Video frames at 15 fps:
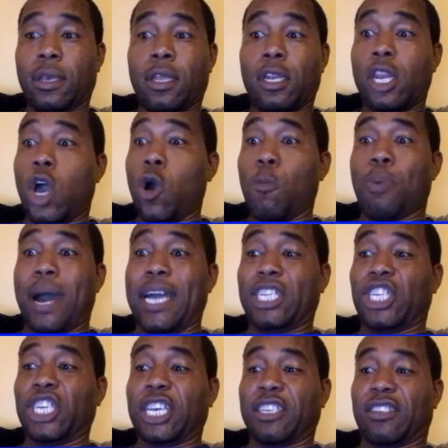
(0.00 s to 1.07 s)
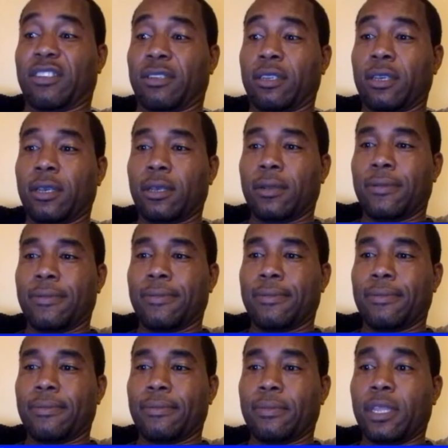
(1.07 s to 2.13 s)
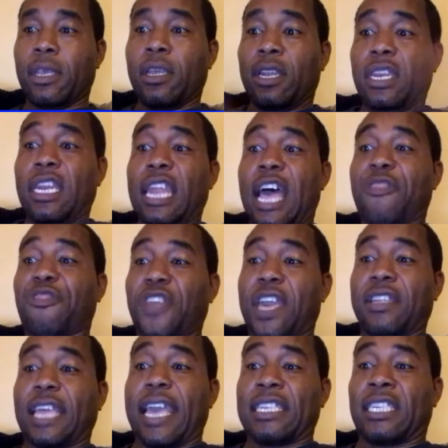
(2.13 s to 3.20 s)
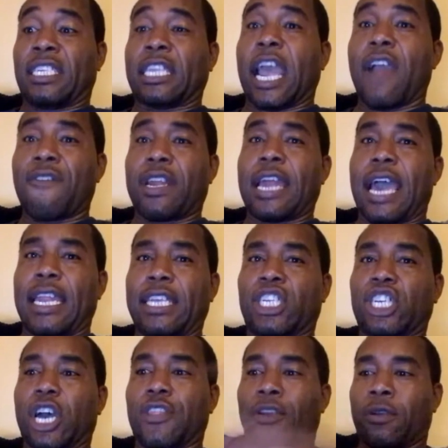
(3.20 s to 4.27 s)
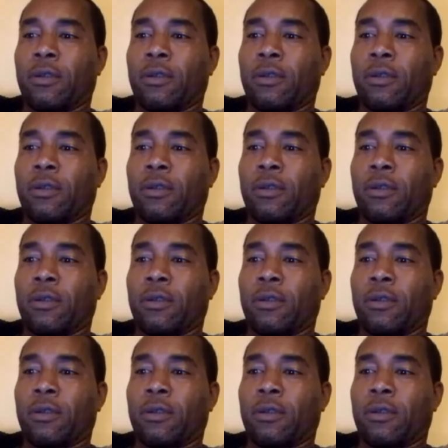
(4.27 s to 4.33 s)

No punches. Nothing. They staring at each other.